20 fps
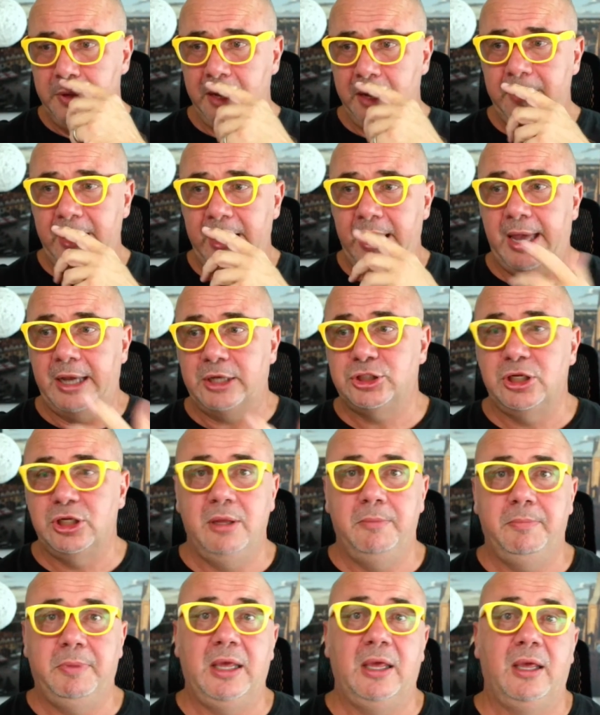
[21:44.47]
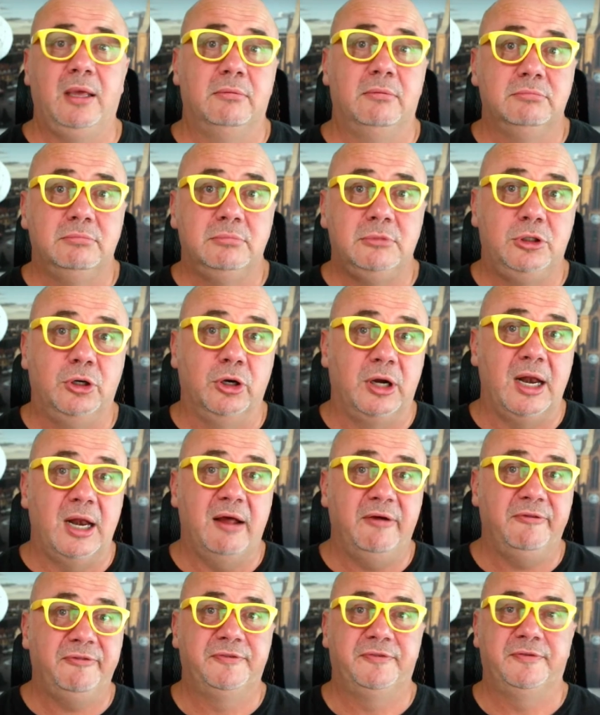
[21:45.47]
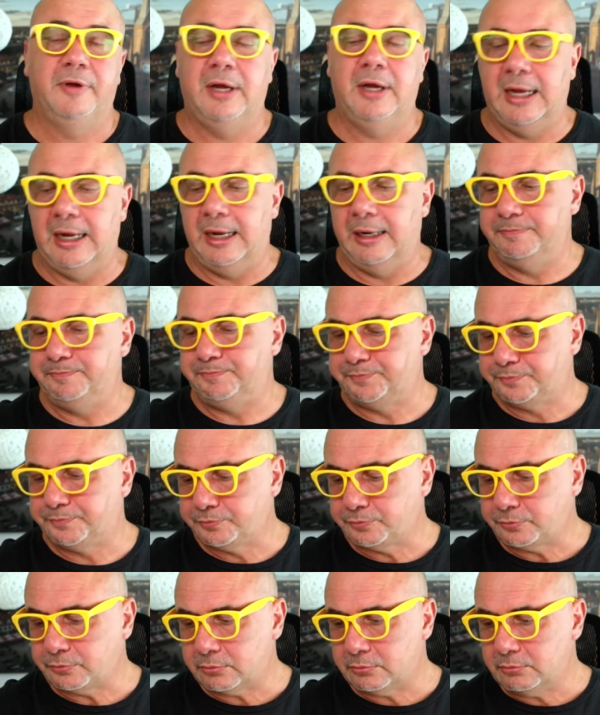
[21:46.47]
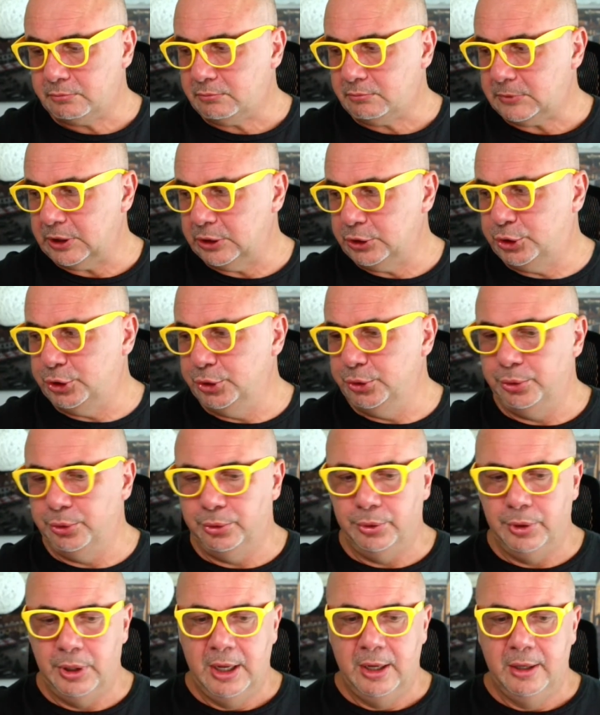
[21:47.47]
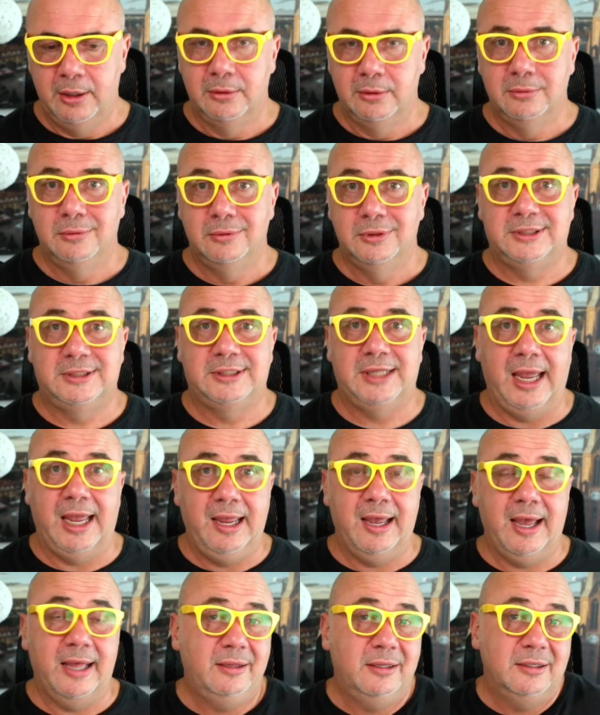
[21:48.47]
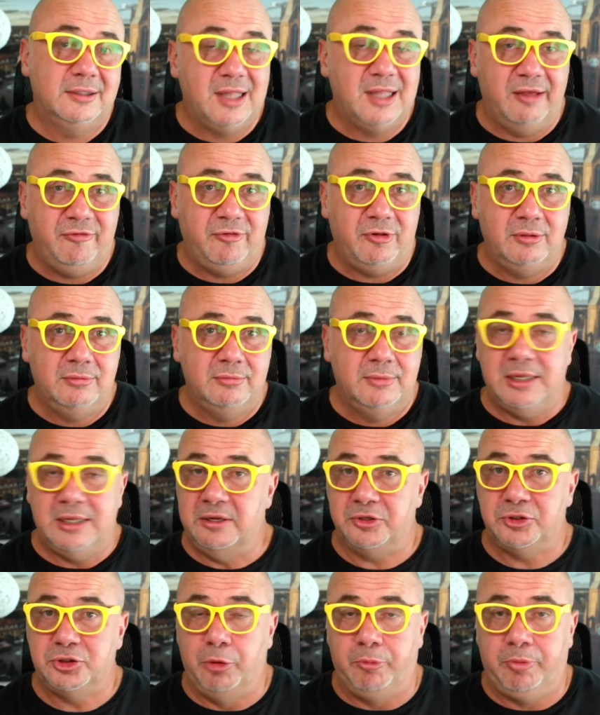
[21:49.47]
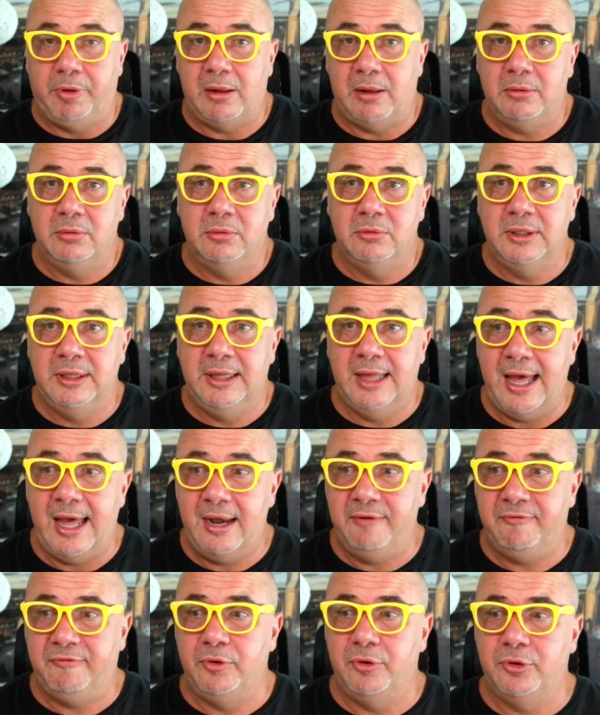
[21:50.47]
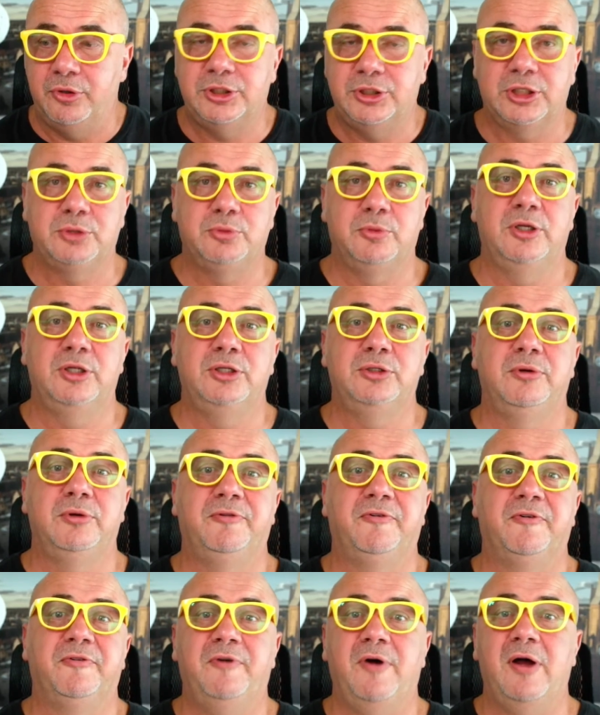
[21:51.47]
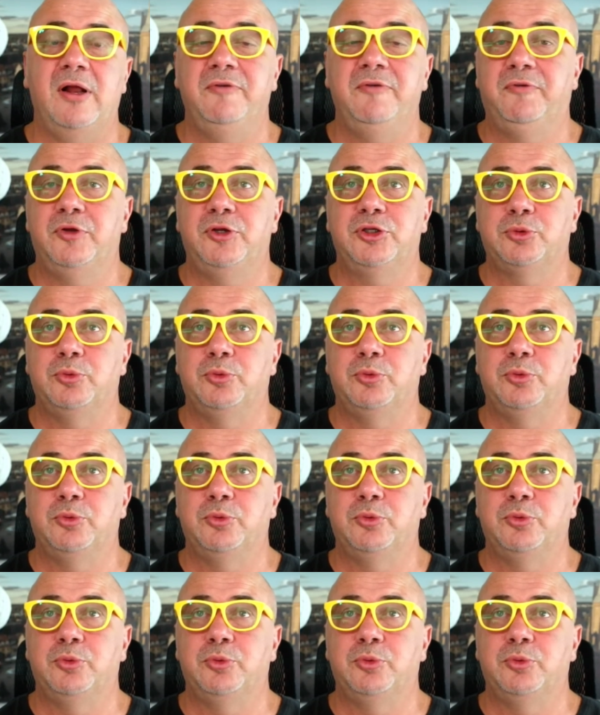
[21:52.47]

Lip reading: it may actually be good enough to stay at this level, and there's no problem with that. If you just want to do it for fun,